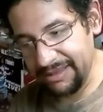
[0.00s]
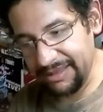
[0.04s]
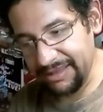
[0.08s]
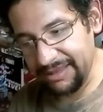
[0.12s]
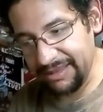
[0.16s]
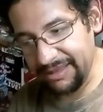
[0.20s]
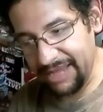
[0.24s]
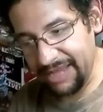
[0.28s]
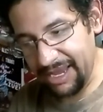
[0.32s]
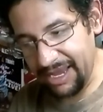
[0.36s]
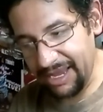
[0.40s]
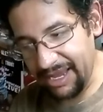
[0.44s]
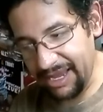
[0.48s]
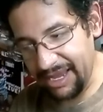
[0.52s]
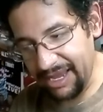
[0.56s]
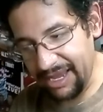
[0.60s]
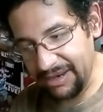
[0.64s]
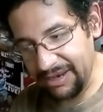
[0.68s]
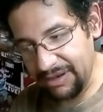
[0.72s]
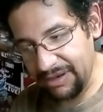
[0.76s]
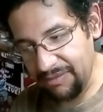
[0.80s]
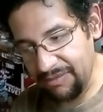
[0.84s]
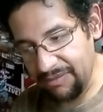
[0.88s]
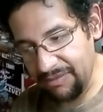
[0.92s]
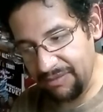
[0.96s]

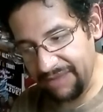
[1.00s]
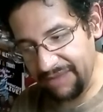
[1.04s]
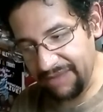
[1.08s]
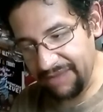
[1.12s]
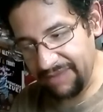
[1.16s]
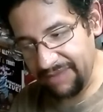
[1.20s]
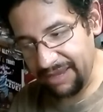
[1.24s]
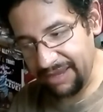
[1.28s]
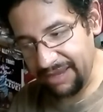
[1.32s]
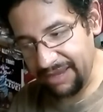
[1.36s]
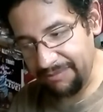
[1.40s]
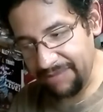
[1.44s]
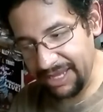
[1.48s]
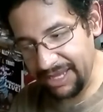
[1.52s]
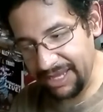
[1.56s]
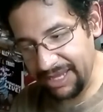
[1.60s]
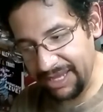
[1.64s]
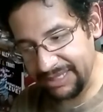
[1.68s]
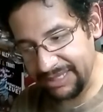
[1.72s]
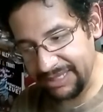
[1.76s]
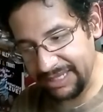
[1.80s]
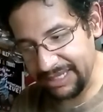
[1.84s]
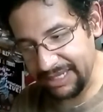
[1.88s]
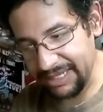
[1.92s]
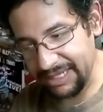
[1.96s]
de 9
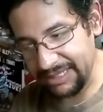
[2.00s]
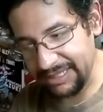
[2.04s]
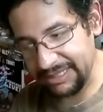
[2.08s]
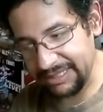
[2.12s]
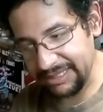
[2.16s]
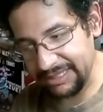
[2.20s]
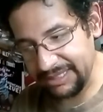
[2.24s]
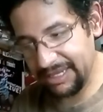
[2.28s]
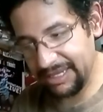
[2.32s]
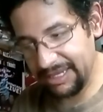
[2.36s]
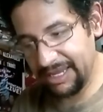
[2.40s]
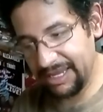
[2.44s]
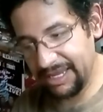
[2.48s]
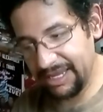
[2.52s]
meses